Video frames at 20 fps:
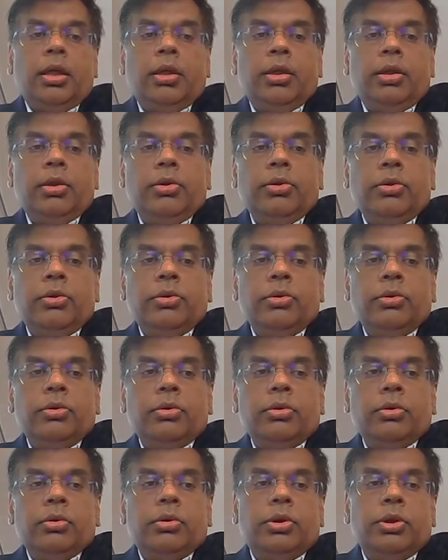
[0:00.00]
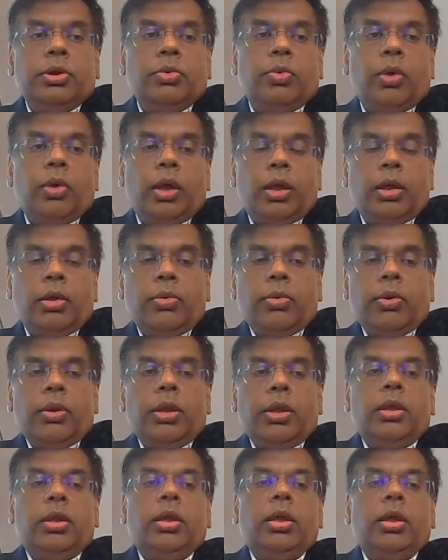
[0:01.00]
to to work
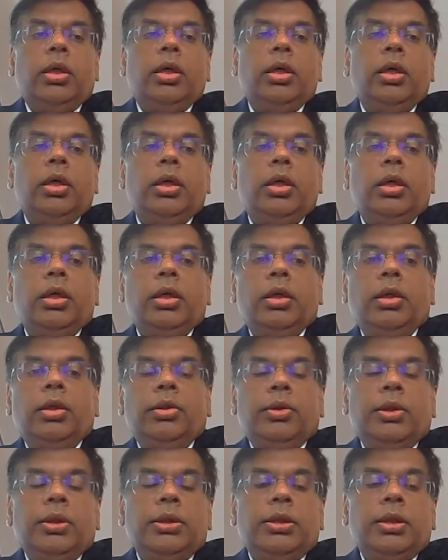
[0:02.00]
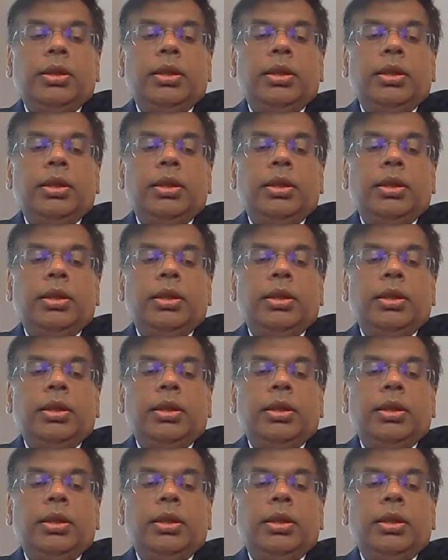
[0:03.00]
with uh, U.S.